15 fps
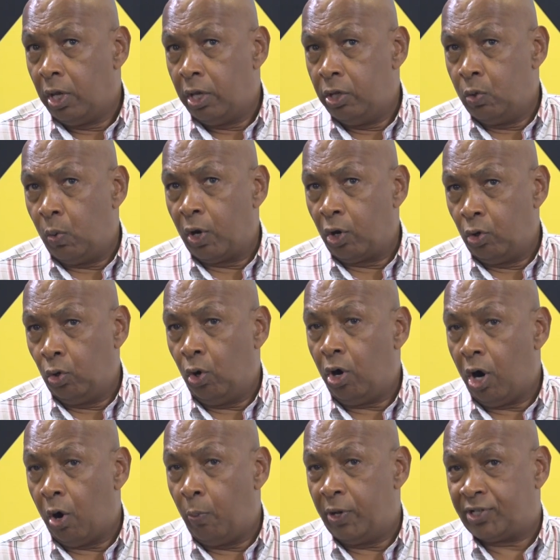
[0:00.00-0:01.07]
you want to know
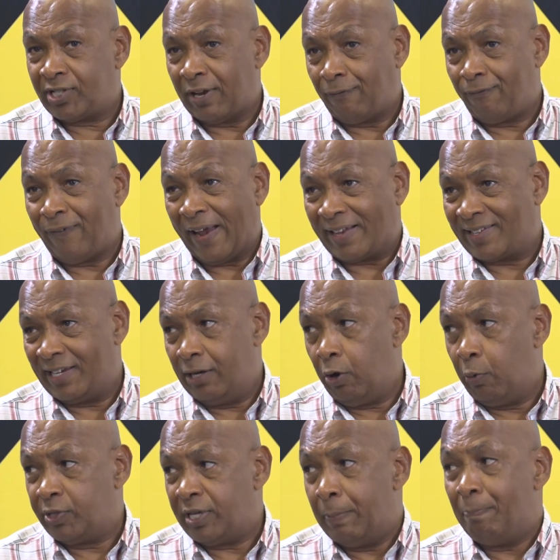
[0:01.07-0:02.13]
how it's affecting,
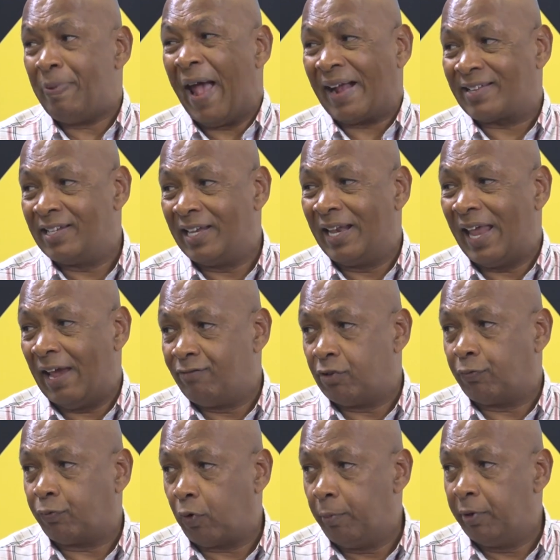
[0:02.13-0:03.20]
how it's impacting the lives
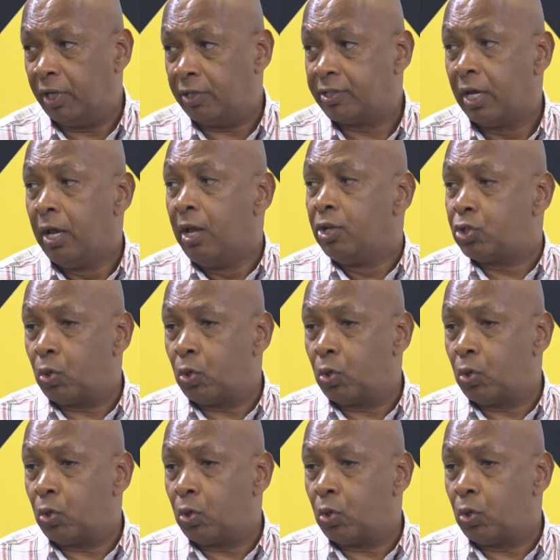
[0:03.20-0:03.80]
of criminals, right.